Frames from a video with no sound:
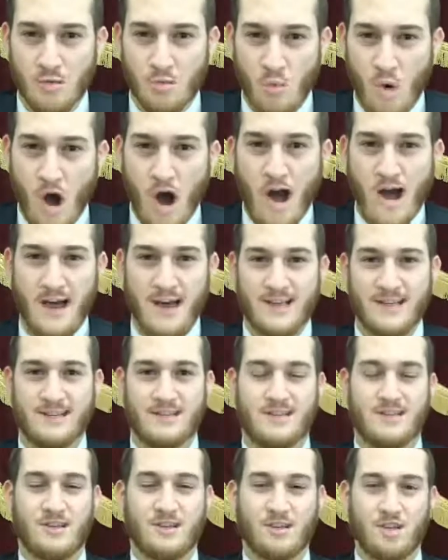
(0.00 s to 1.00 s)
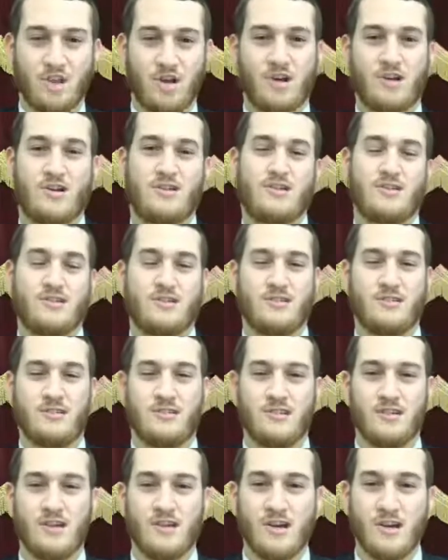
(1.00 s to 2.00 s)
wise look
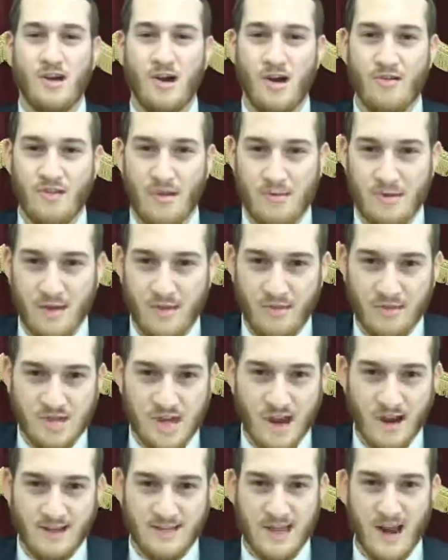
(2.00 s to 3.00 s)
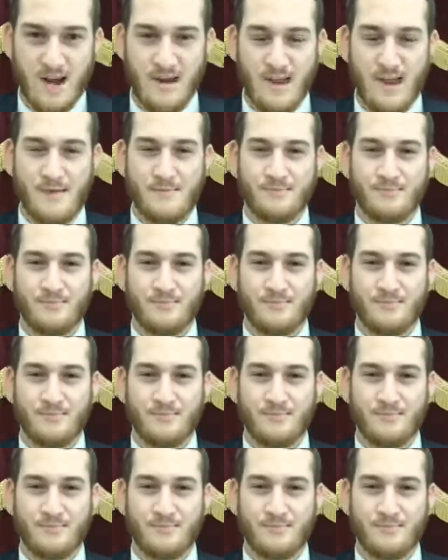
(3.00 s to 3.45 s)
of the Shagas Aryeh.